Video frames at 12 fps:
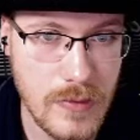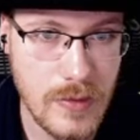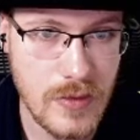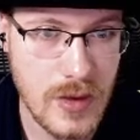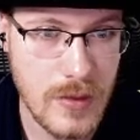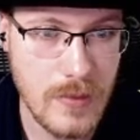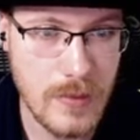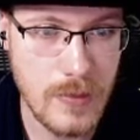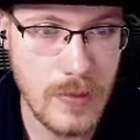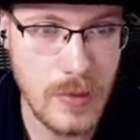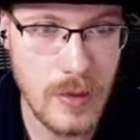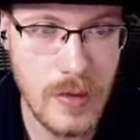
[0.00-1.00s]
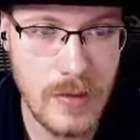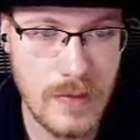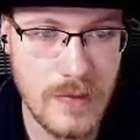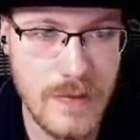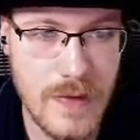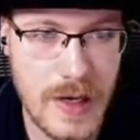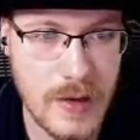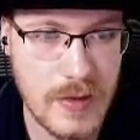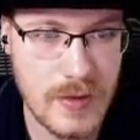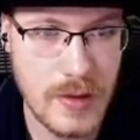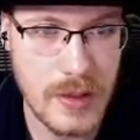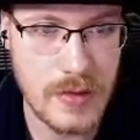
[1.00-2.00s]
for some very
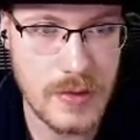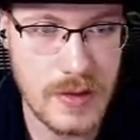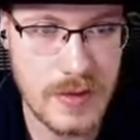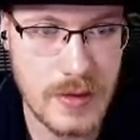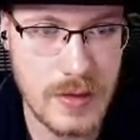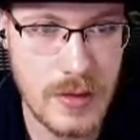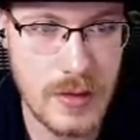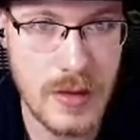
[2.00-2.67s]
strange reason.